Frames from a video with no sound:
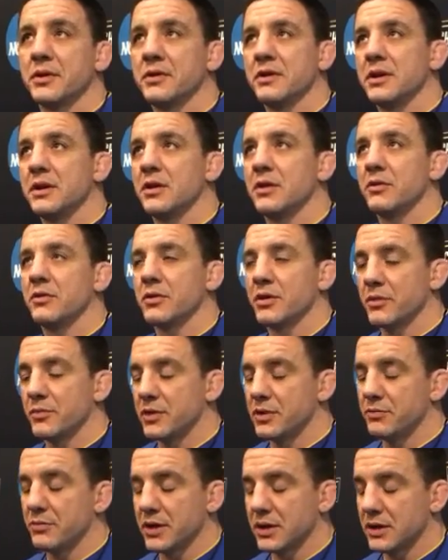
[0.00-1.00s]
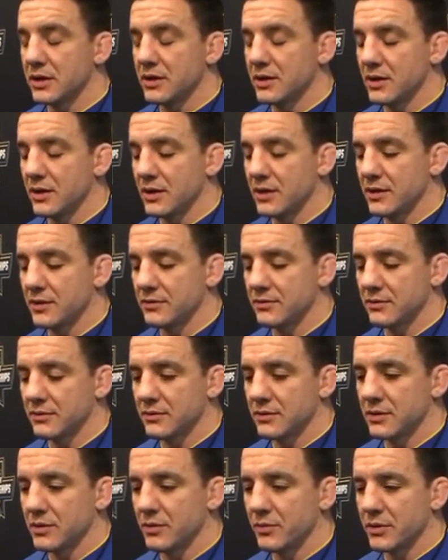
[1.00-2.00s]
Mickey, you
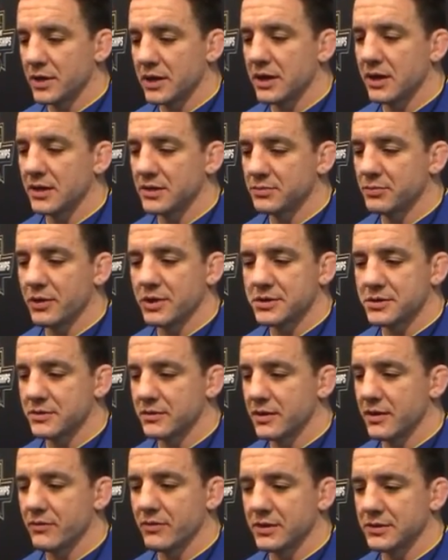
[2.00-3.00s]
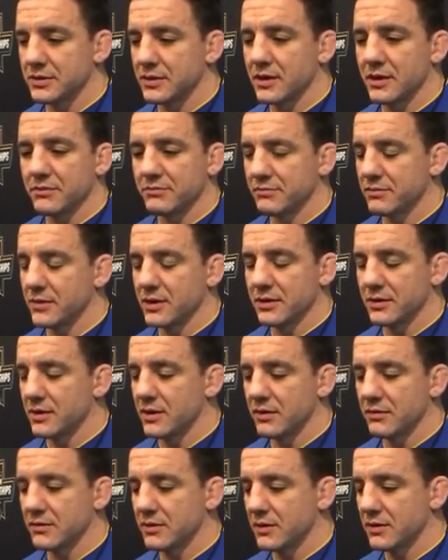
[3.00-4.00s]
know, Mickey has Fletcher and they've wrestled
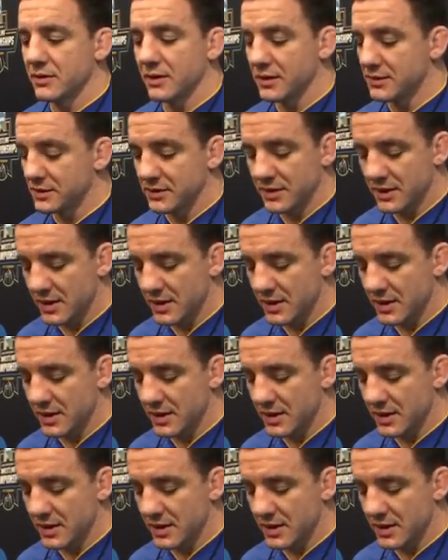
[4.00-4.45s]
a dozen